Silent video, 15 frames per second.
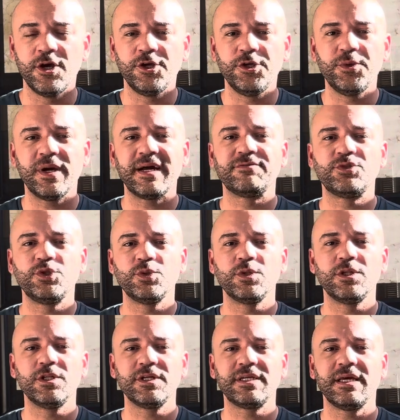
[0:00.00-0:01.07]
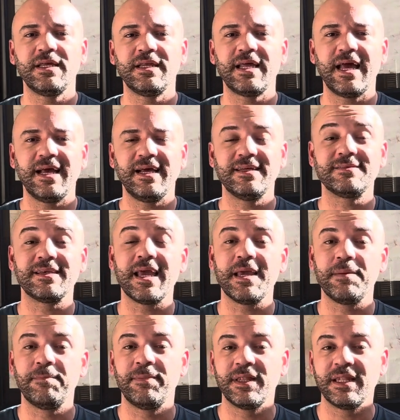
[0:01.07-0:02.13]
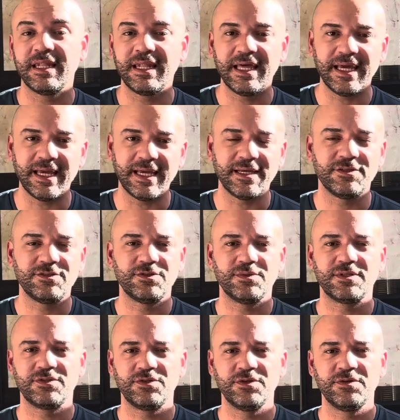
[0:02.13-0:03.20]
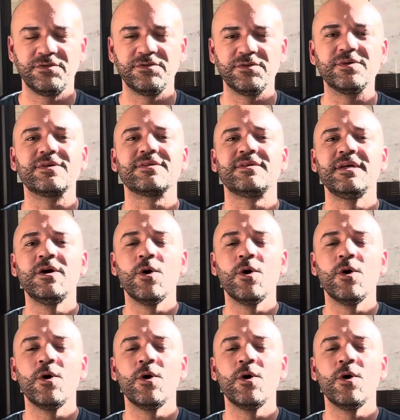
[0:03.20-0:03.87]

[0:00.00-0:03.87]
You have to look at it as a play, so on and so forth.